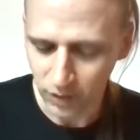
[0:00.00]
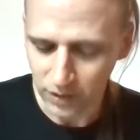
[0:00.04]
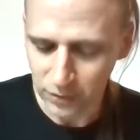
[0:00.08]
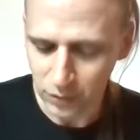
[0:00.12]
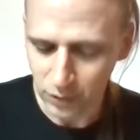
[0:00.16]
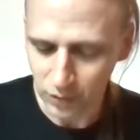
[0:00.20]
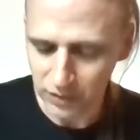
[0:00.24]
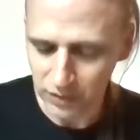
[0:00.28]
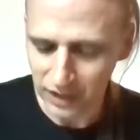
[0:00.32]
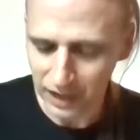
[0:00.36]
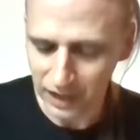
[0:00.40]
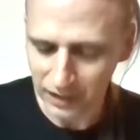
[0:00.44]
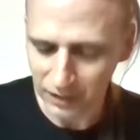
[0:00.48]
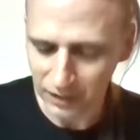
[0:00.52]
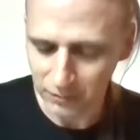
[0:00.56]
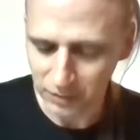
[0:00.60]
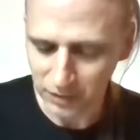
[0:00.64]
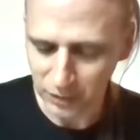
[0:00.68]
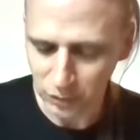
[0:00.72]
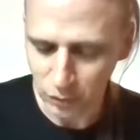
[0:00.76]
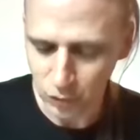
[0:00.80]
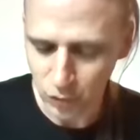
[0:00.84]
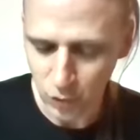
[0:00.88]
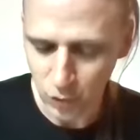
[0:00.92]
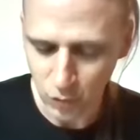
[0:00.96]
render
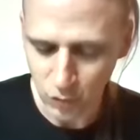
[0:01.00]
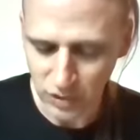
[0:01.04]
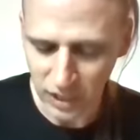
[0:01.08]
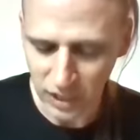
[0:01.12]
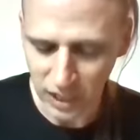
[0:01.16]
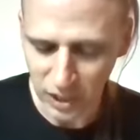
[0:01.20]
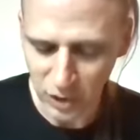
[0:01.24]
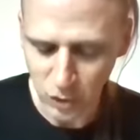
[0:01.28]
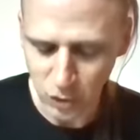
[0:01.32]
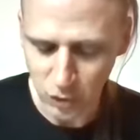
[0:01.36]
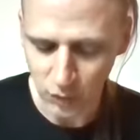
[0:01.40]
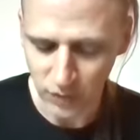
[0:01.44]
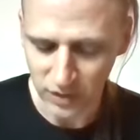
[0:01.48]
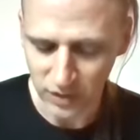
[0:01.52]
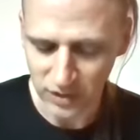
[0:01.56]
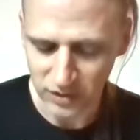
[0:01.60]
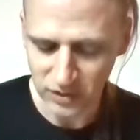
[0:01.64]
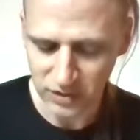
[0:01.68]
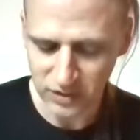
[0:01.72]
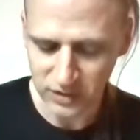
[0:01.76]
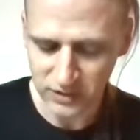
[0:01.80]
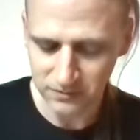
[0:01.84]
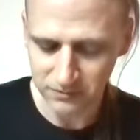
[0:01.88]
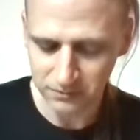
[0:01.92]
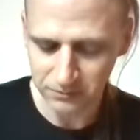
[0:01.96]
galloping too
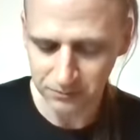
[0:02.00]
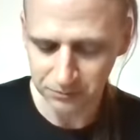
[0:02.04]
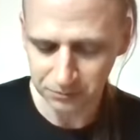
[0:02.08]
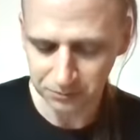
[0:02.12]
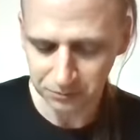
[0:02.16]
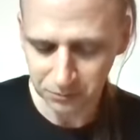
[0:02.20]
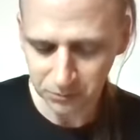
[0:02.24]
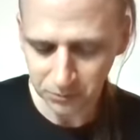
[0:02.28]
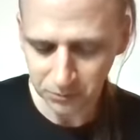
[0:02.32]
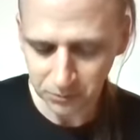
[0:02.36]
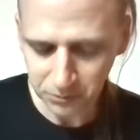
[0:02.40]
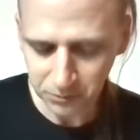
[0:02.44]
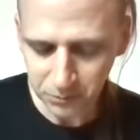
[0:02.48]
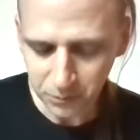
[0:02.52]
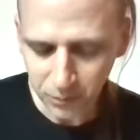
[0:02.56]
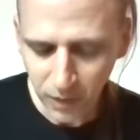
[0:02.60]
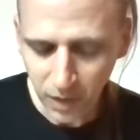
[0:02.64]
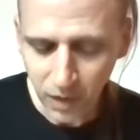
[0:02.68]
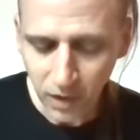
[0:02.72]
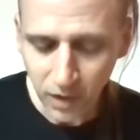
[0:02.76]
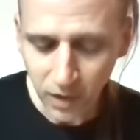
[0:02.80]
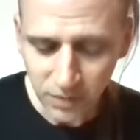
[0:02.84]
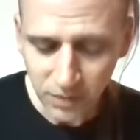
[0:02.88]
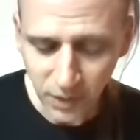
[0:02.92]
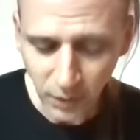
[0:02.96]
dangerous.
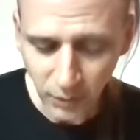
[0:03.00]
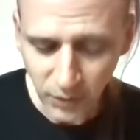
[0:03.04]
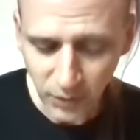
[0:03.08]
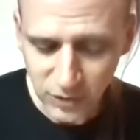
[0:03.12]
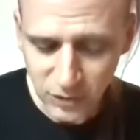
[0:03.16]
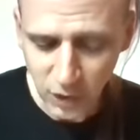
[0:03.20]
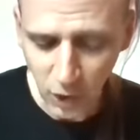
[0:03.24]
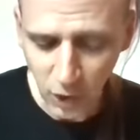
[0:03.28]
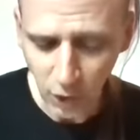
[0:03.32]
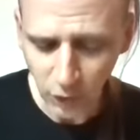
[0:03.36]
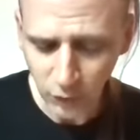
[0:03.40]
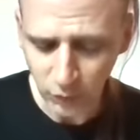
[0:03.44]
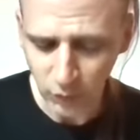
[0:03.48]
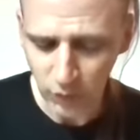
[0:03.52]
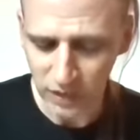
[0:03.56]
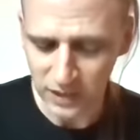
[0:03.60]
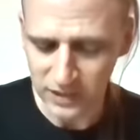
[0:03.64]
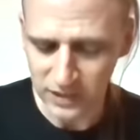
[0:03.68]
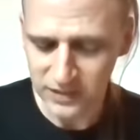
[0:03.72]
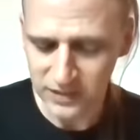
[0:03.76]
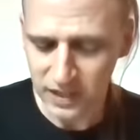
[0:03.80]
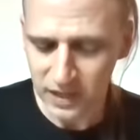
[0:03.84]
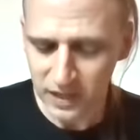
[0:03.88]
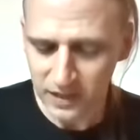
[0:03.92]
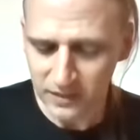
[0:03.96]
The result
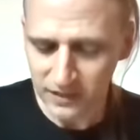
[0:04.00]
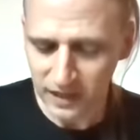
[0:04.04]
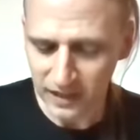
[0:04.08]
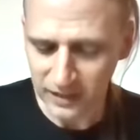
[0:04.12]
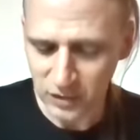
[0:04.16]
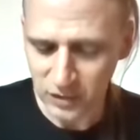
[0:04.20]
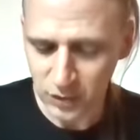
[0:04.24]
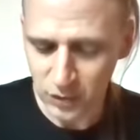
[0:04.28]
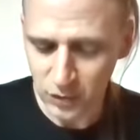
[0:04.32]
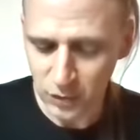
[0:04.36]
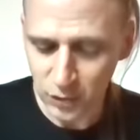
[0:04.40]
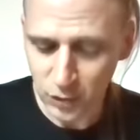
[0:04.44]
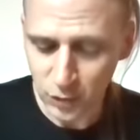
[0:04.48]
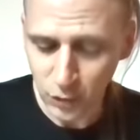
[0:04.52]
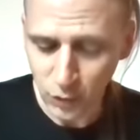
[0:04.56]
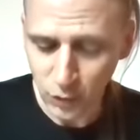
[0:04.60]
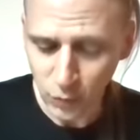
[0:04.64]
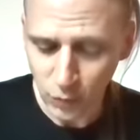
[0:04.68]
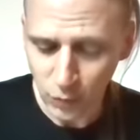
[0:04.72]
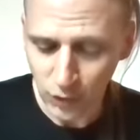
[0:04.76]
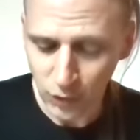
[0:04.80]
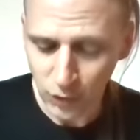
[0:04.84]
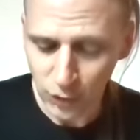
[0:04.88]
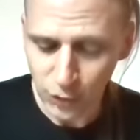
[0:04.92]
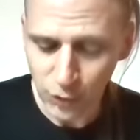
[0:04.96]
was that you
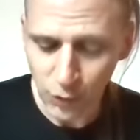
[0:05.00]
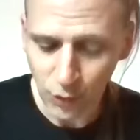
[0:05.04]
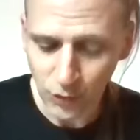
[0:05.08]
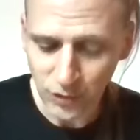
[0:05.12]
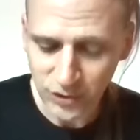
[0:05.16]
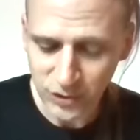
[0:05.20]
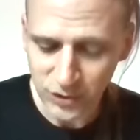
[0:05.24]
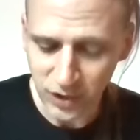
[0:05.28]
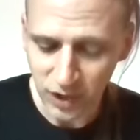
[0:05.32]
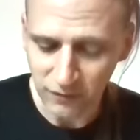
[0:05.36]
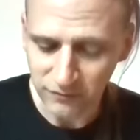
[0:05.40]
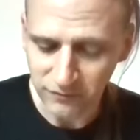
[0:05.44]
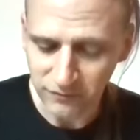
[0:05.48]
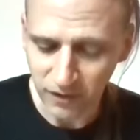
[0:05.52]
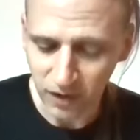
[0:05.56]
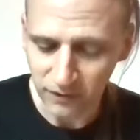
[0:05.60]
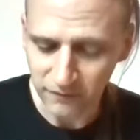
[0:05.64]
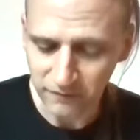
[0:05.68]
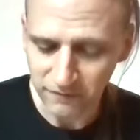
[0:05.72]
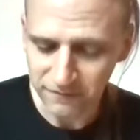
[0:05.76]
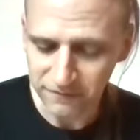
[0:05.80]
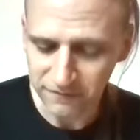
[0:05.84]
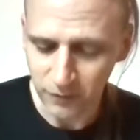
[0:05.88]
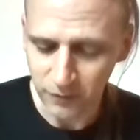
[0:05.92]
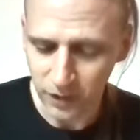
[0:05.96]
were yourself
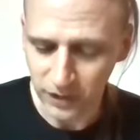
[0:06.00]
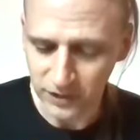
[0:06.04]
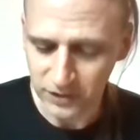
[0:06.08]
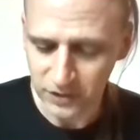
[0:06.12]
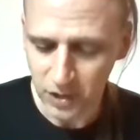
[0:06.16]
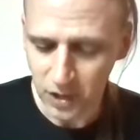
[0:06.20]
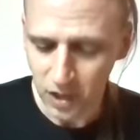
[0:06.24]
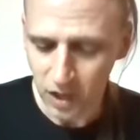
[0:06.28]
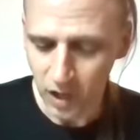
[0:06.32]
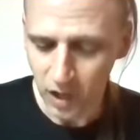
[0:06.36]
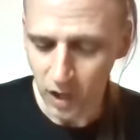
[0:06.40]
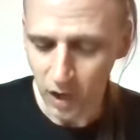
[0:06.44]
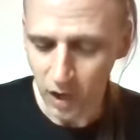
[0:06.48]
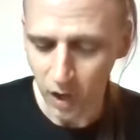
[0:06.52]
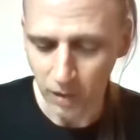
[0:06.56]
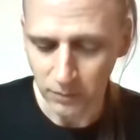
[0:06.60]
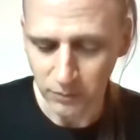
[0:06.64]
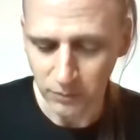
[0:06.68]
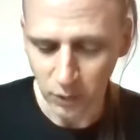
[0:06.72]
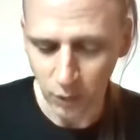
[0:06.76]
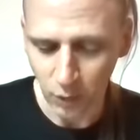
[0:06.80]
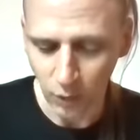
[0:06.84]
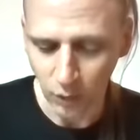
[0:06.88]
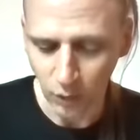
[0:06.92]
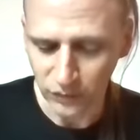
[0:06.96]
on foot,
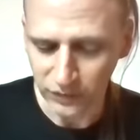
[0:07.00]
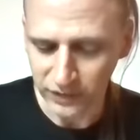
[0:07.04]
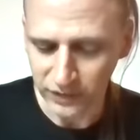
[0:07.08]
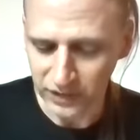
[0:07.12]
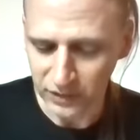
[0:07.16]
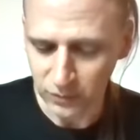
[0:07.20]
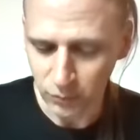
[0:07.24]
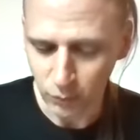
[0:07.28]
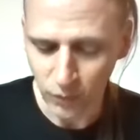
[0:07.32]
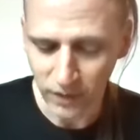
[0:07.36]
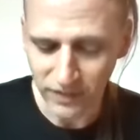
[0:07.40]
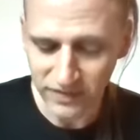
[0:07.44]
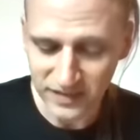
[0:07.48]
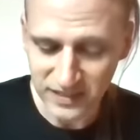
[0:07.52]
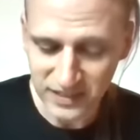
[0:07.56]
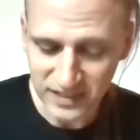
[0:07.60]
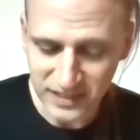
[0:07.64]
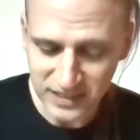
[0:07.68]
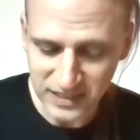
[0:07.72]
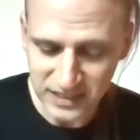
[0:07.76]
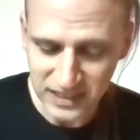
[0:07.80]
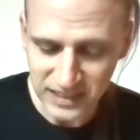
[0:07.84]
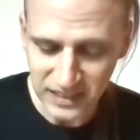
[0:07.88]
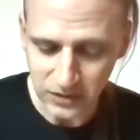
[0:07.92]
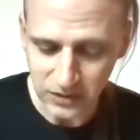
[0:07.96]
armed only with
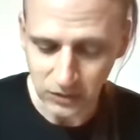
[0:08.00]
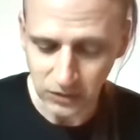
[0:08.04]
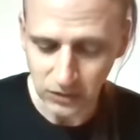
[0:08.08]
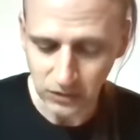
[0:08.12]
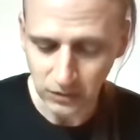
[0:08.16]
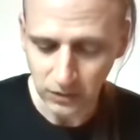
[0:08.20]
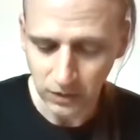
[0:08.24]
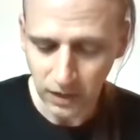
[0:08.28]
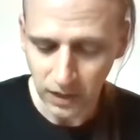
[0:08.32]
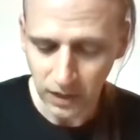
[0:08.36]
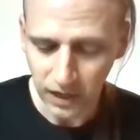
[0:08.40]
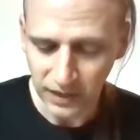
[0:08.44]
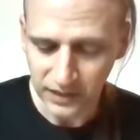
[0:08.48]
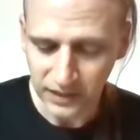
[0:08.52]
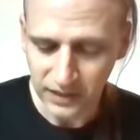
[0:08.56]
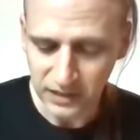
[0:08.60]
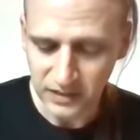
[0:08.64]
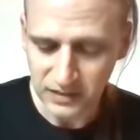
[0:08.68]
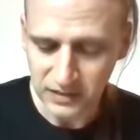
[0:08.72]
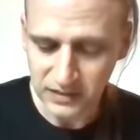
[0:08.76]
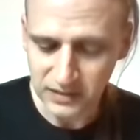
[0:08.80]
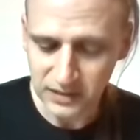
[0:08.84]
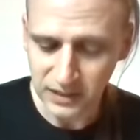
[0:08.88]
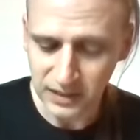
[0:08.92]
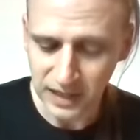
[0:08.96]
steel,
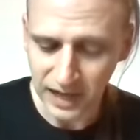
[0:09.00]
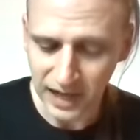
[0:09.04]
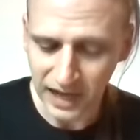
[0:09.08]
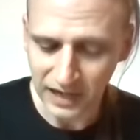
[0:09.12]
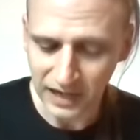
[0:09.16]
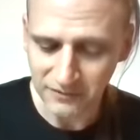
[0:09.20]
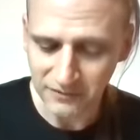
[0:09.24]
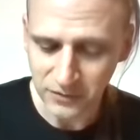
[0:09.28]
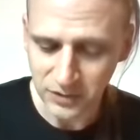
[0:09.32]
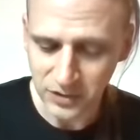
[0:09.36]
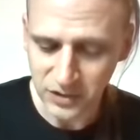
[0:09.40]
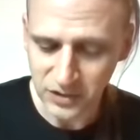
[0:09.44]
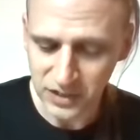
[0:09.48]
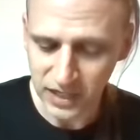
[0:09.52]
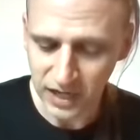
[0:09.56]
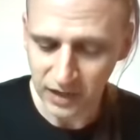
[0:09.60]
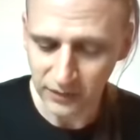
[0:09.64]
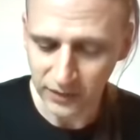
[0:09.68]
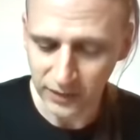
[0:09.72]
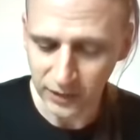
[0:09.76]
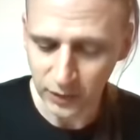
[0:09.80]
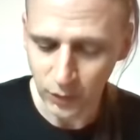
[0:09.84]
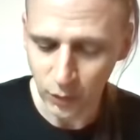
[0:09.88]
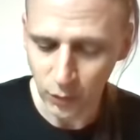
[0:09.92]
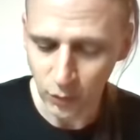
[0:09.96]
against an
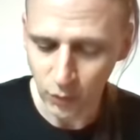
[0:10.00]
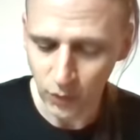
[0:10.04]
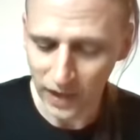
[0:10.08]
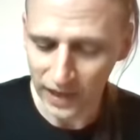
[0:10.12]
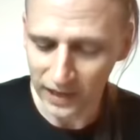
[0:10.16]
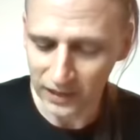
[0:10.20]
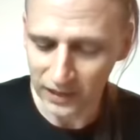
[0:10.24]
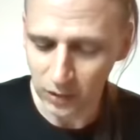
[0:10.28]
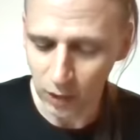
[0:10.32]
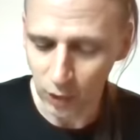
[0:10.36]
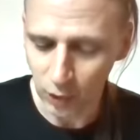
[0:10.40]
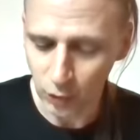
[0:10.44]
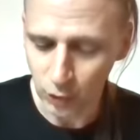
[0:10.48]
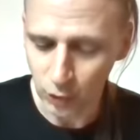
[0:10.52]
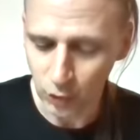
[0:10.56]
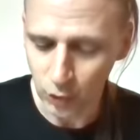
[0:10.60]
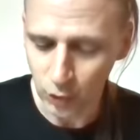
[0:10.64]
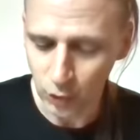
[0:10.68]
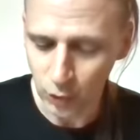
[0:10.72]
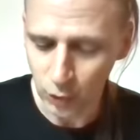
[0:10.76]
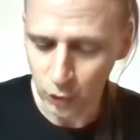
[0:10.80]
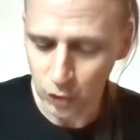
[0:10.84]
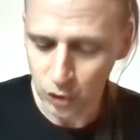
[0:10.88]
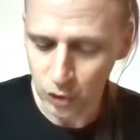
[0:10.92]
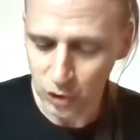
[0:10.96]
adversary who weighed a
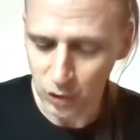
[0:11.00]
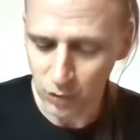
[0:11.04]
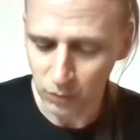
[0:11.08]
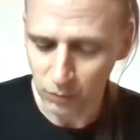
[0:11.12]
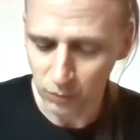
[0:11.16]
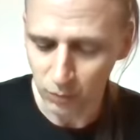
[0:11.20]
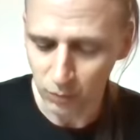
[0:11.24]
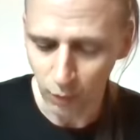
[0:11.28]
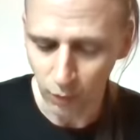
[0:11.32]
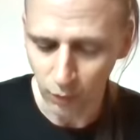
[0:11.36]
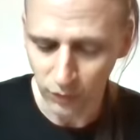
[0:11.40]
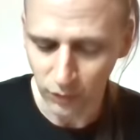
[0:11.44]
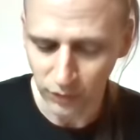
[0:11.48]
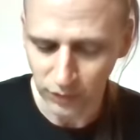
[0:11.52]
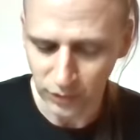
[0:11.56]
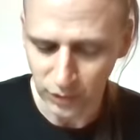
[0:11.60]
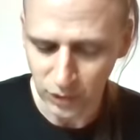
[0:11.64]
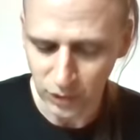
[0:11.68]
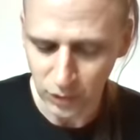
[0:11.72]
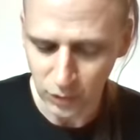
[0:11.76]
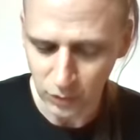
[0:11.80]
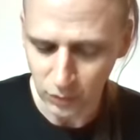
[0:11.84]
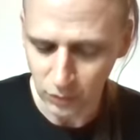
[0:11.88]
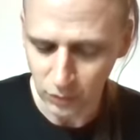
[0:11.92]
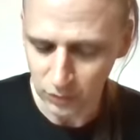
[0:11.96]
good deal more than
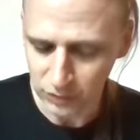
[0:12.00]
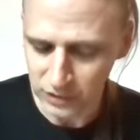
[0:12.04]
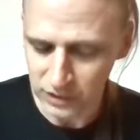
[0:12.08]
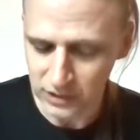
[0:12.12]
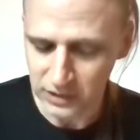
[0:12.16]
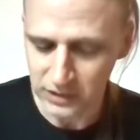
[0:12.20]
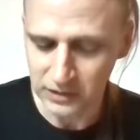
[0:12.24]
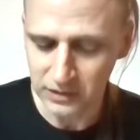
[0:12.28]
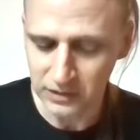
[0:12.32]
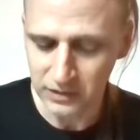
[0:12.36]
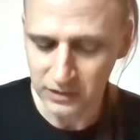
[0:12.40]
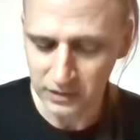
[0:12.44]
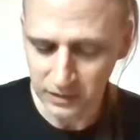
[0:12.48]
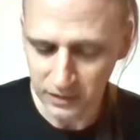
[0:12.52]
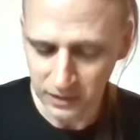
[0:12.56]
you did,